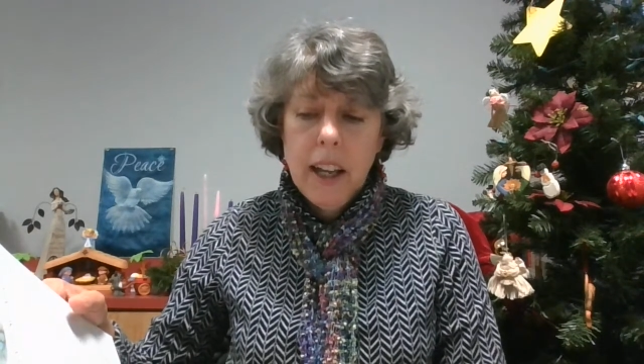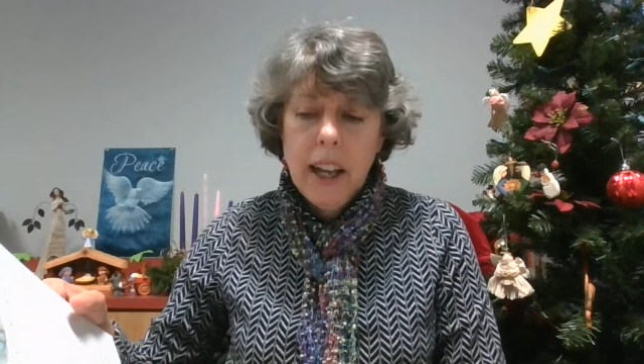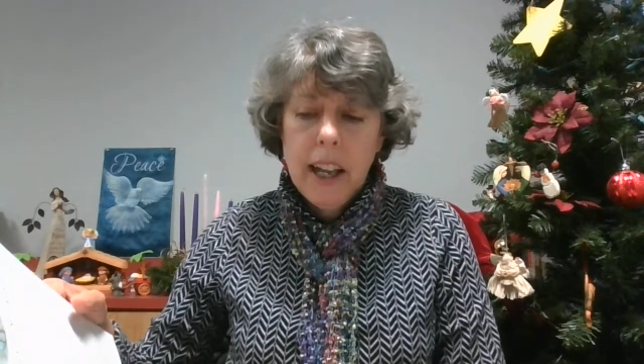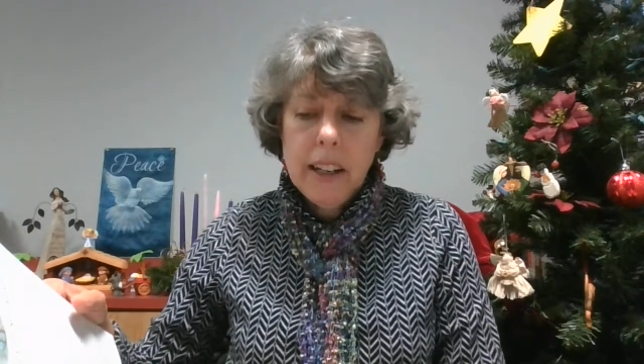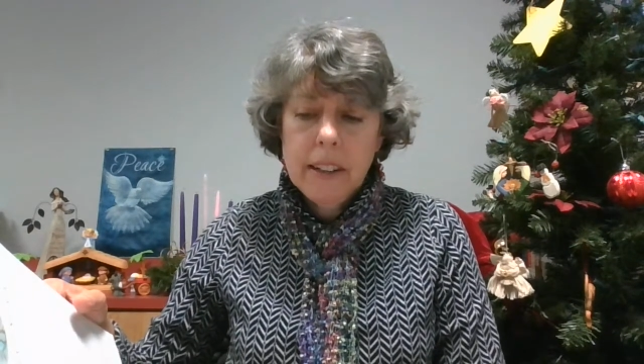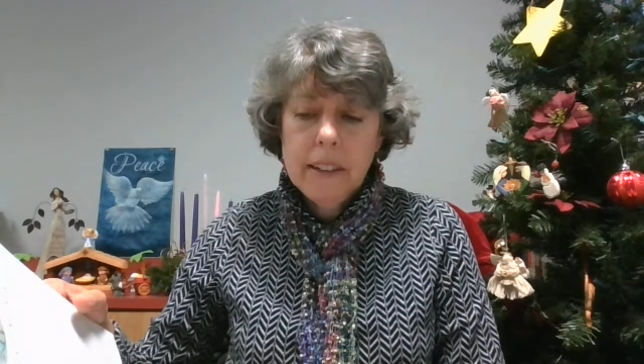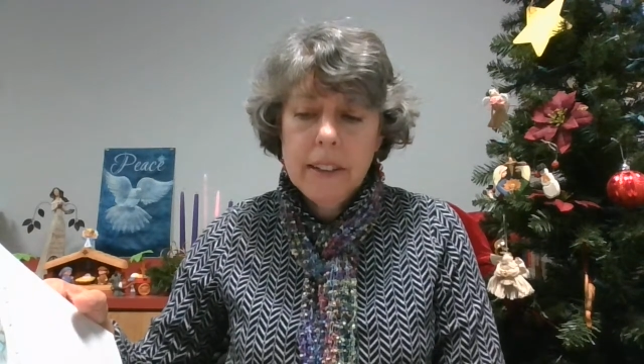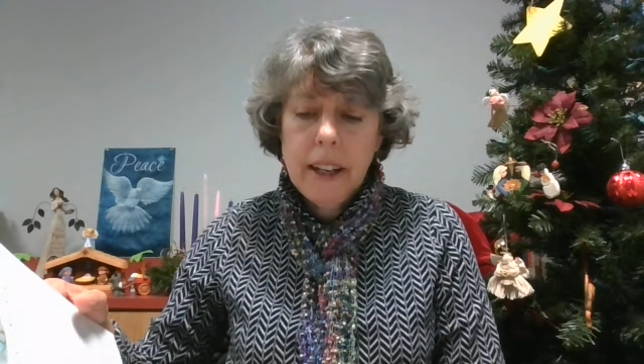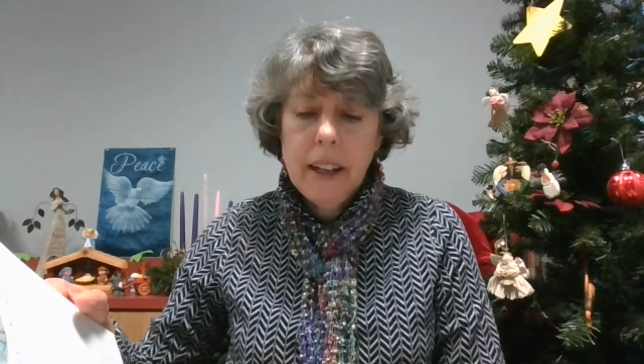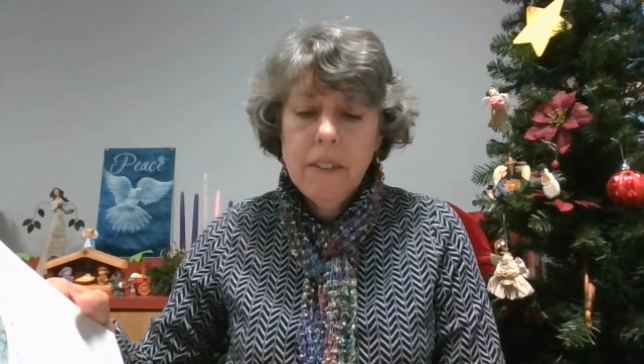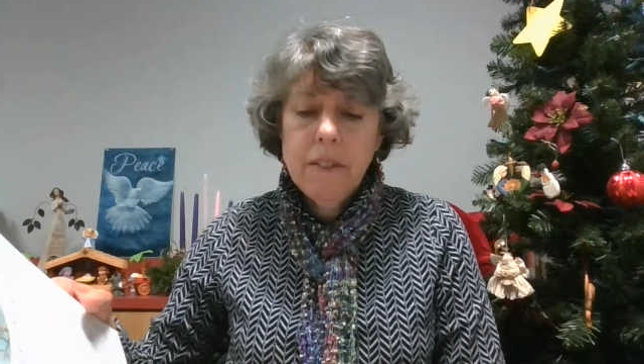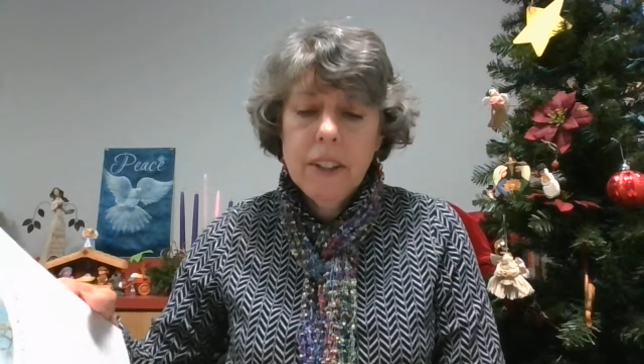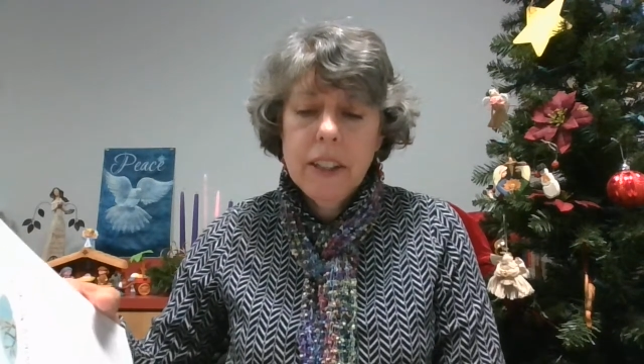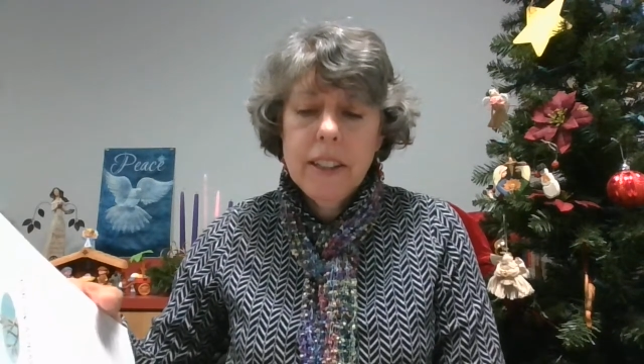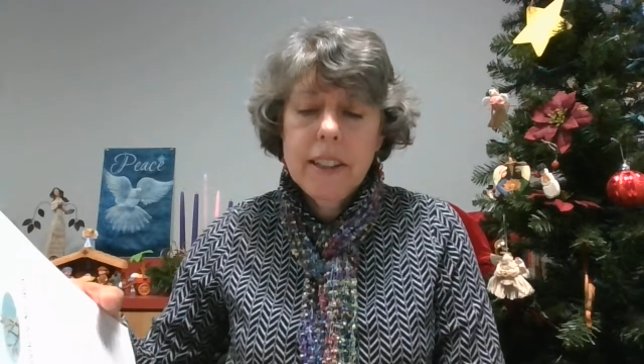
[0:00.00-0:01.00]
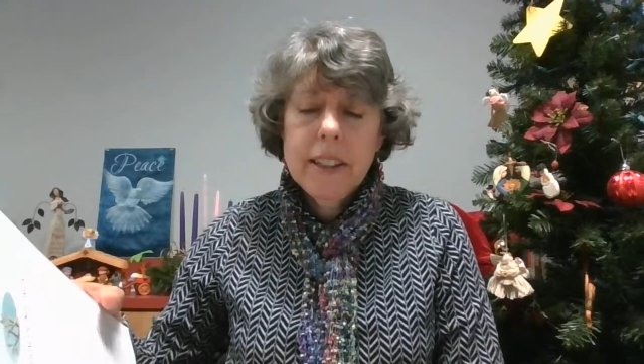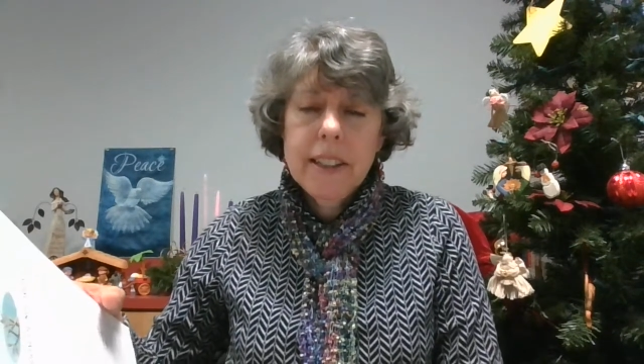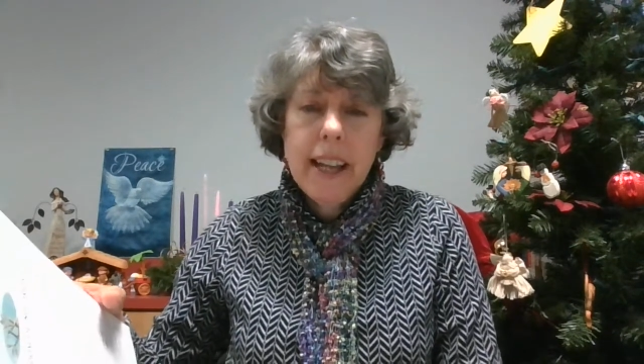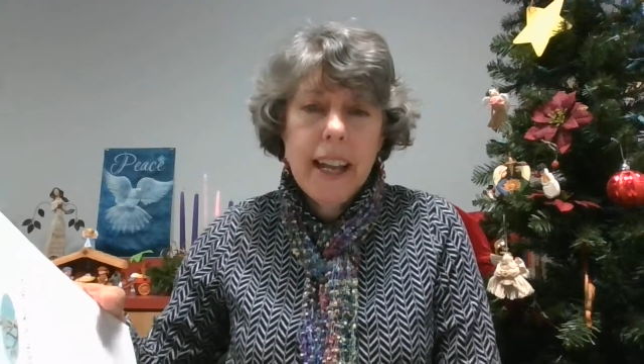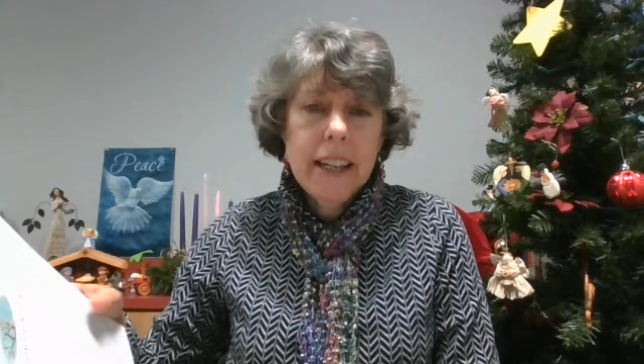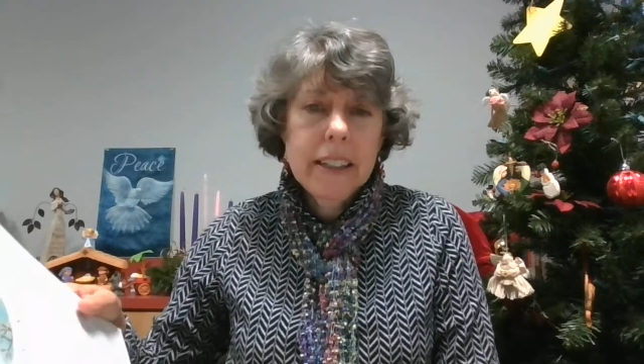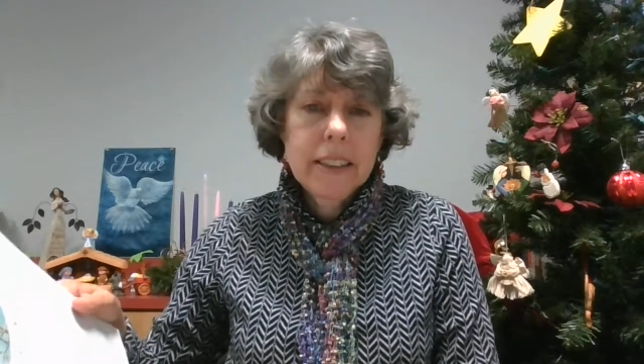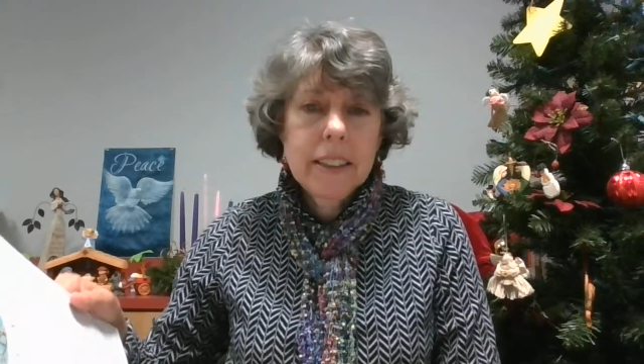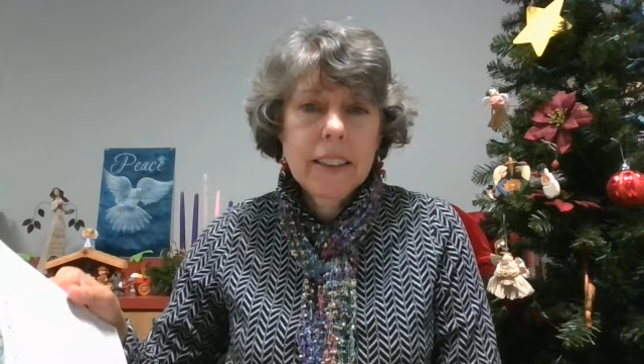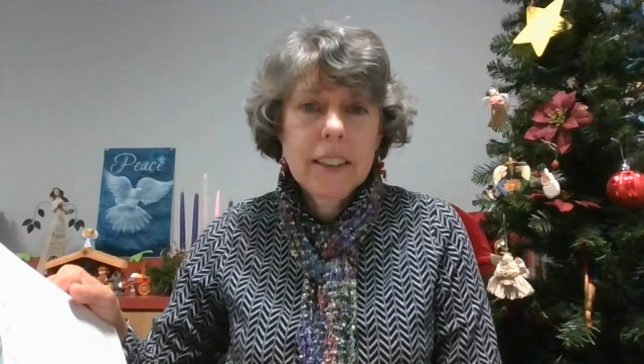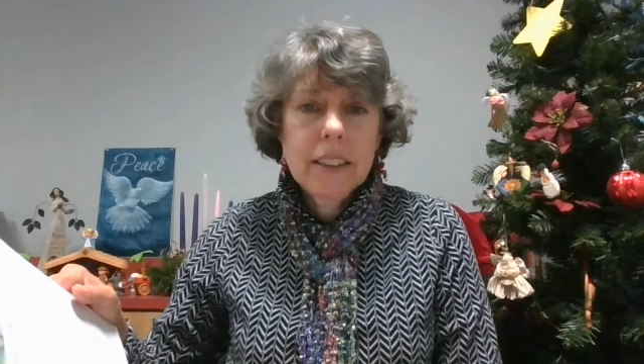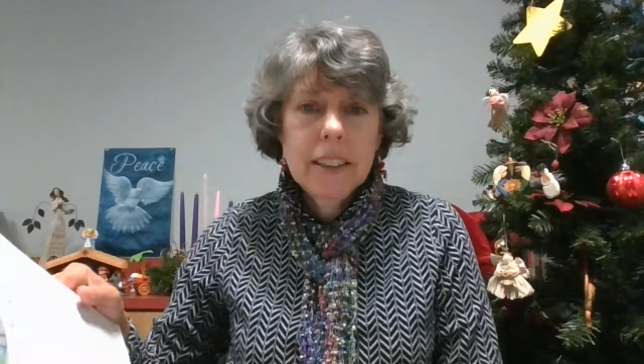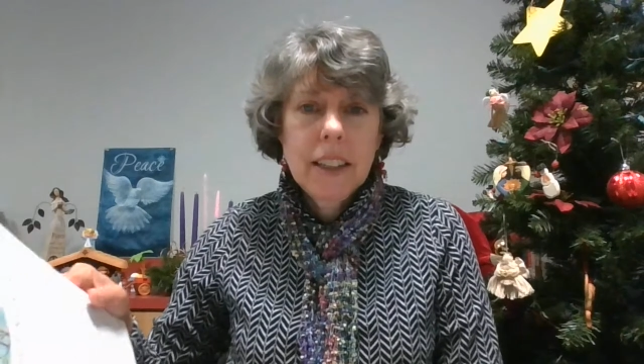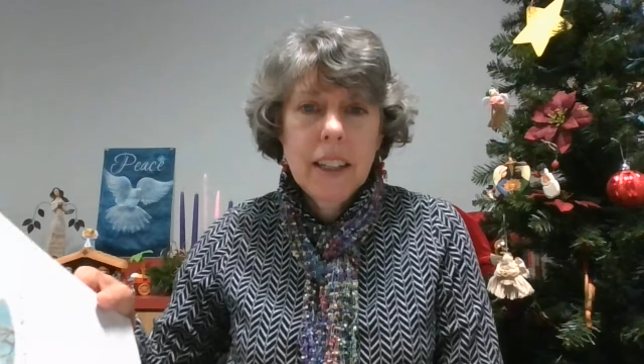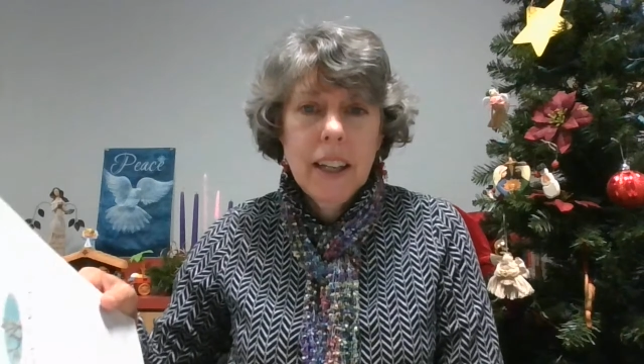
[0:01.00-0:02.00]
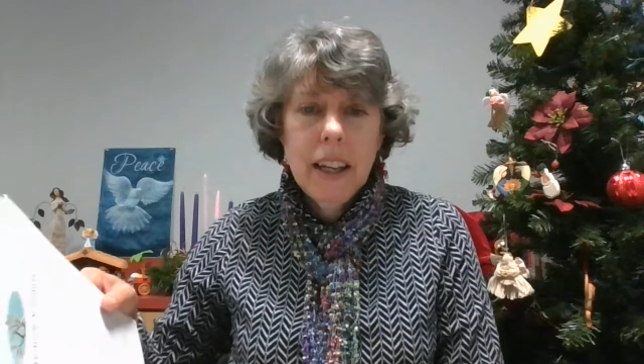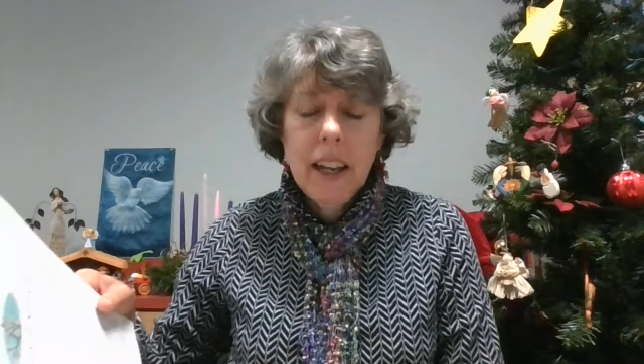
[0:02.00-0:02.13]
And David danced,